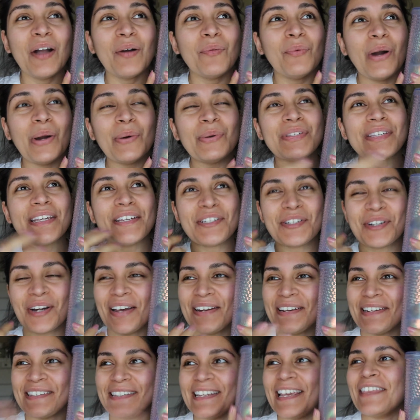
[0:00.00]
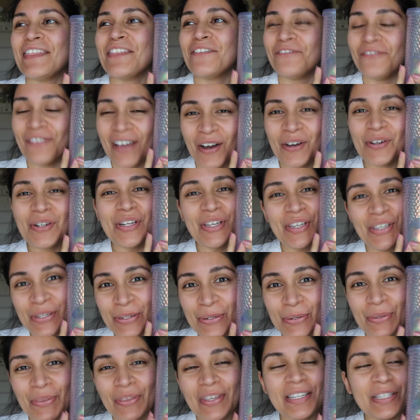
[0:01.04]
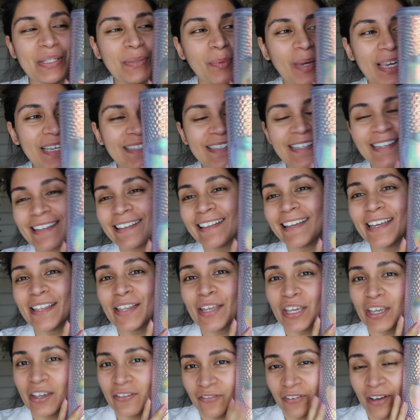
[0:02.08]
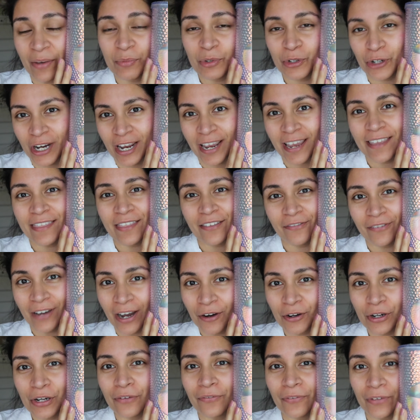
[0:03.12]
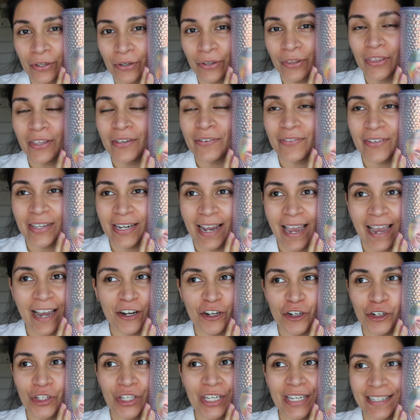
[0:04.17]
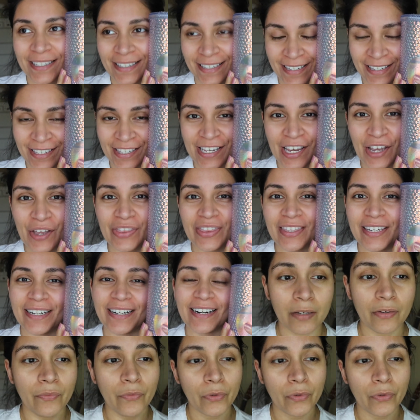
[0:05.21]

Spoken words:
What was I trying to say? The fountain of youth. It's basically like if I'm drinking the fountain of youth, if it actually exists out there.